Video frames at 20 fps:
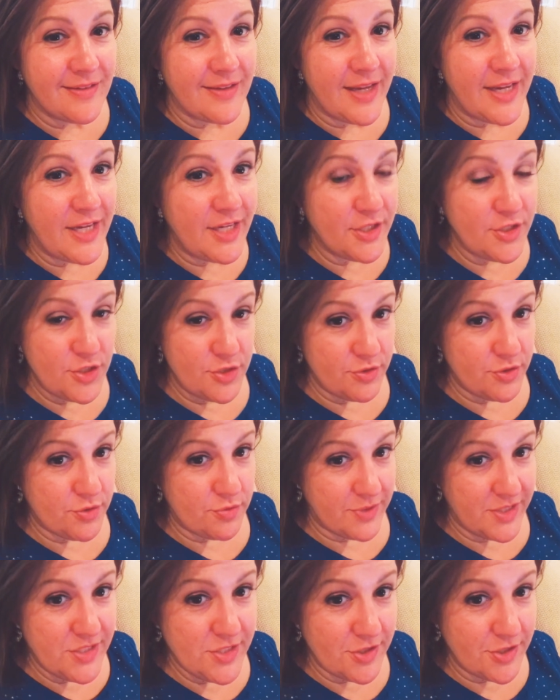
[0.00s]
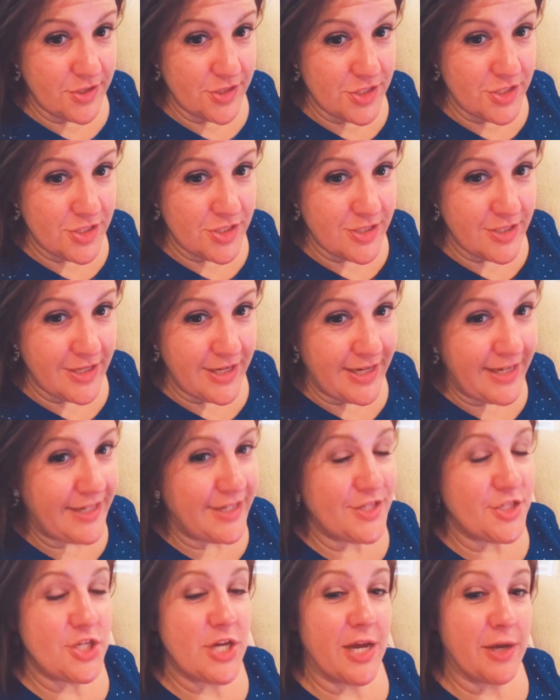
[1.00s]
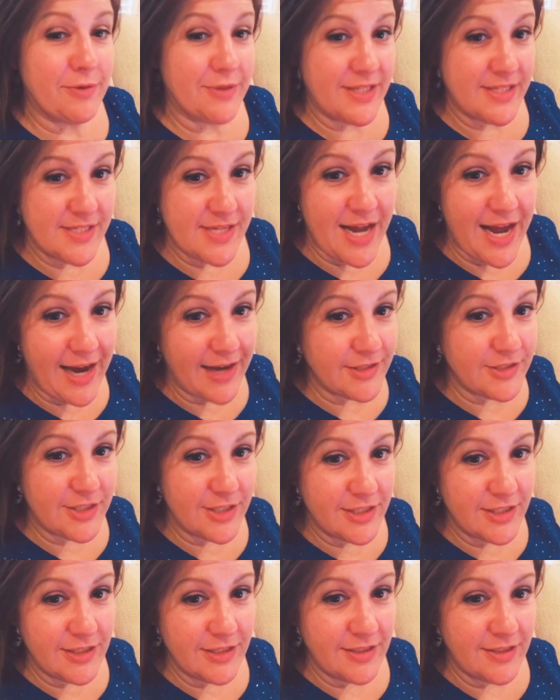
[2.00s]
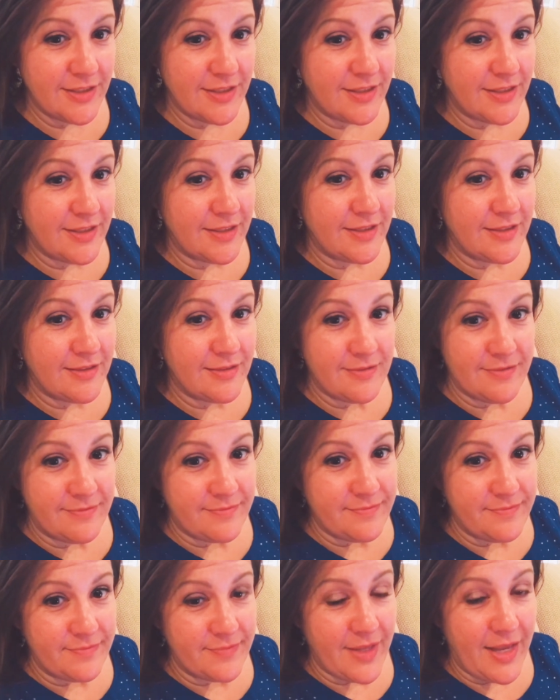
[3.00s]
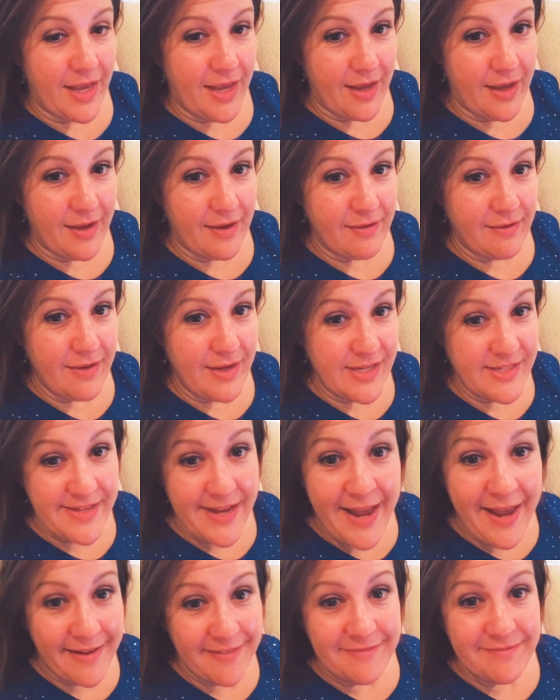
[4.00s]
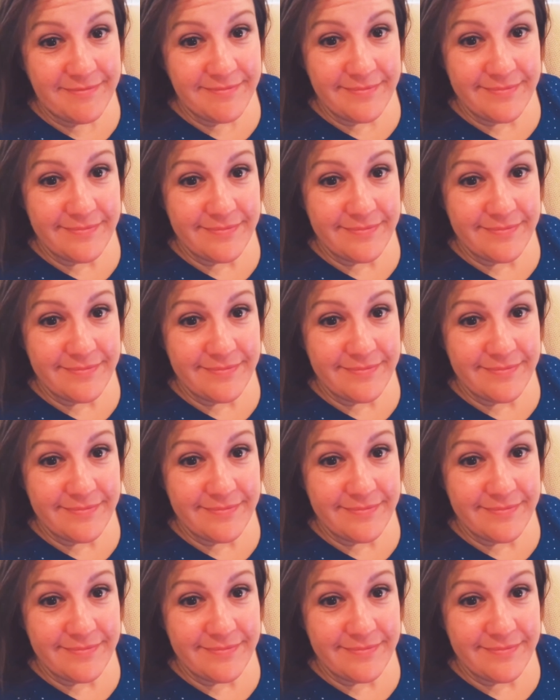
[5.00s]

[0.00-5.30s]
He didn't do his research. He didn't check with his doctor. And he's dead.